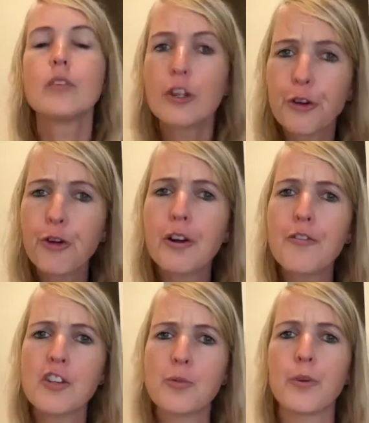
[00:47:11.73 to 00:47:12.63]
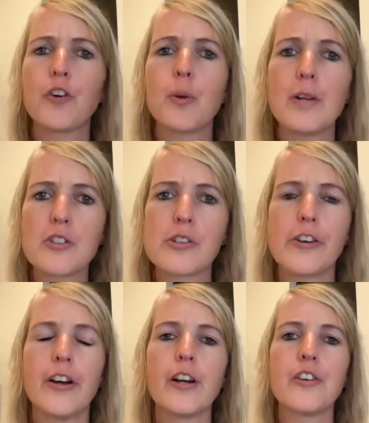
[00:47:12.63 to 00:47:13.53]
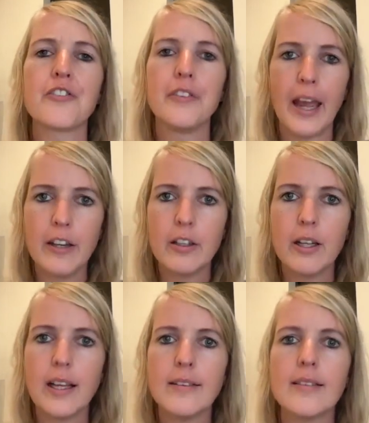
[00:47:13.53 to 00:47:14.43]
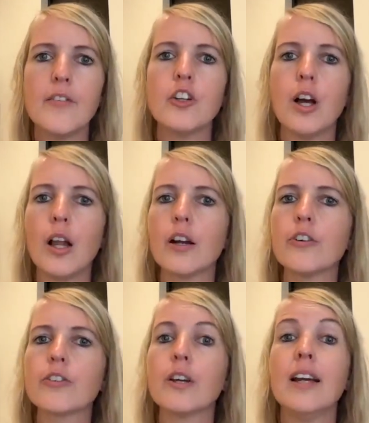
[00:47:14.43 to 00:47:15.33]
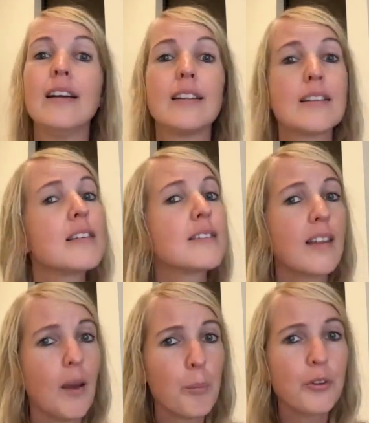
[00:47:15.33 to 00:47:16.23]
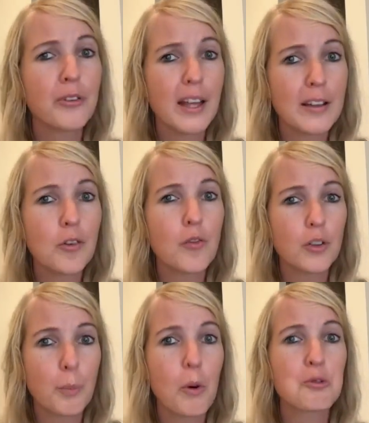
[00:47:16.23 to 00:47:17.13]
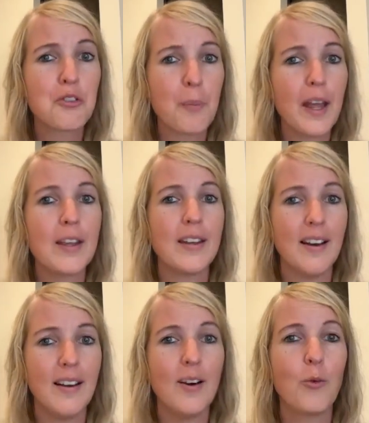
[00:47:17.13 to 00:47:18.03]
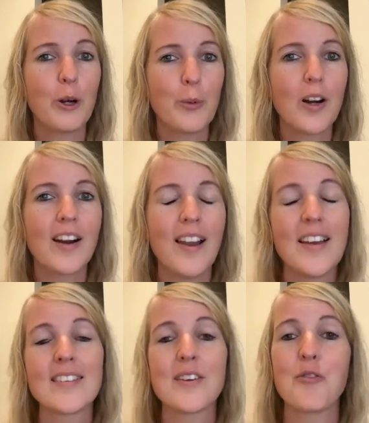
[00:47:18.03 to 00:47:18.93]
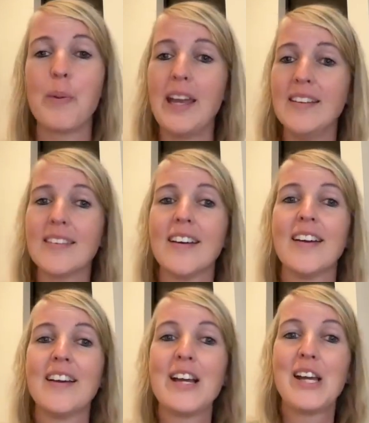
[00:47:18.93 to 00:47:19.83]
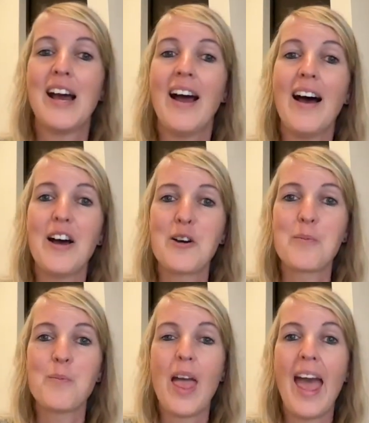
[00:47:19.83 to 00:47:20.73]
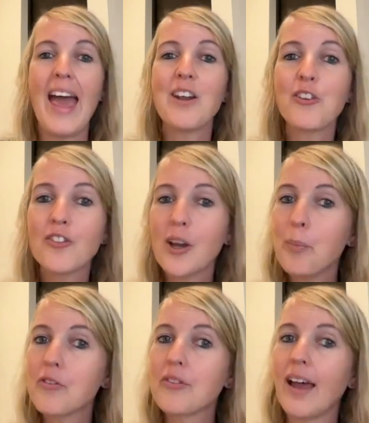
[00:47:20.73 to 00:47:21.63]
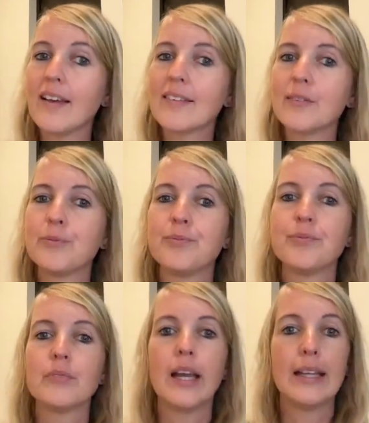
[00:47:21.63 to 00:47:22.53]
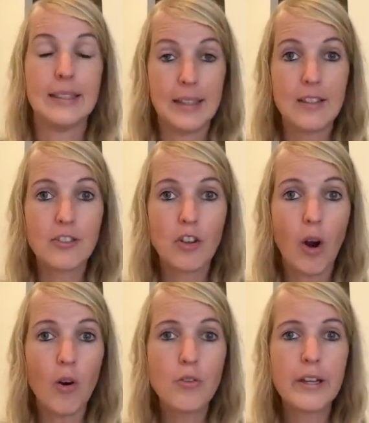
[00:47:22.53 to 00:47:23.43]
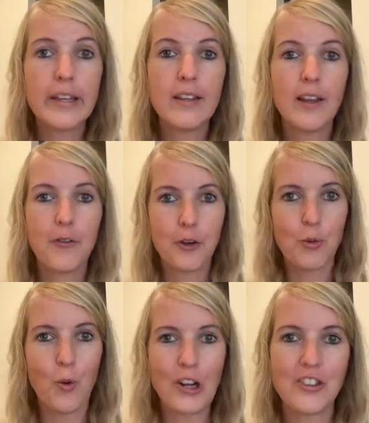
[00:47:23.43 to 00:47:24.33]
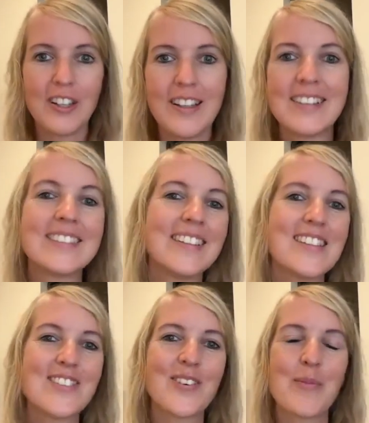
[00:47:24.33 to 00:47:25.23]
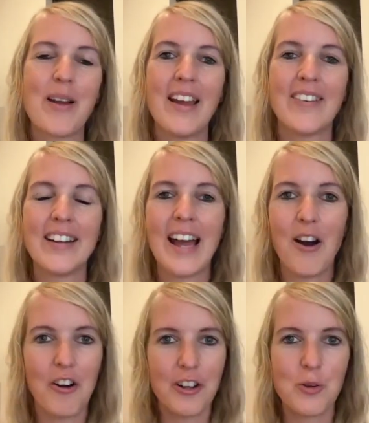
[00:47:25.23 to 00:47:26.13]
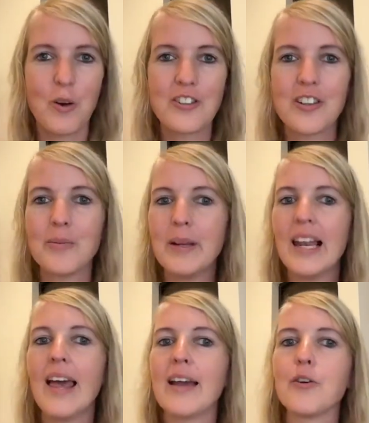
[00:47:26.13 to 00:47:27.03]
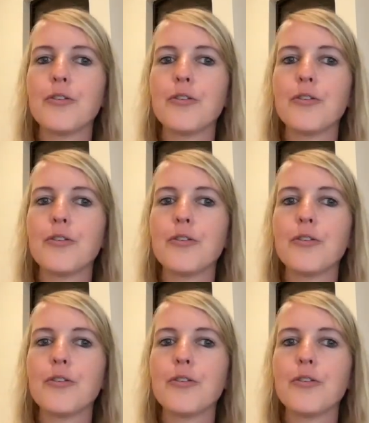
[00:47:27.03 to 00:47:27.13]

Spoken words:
your investment for the business starter is $997. This is 10% of what most of my one-on-one clients have paid. And on top of that, and this is only if you're watching this replay right now or you're watching me live,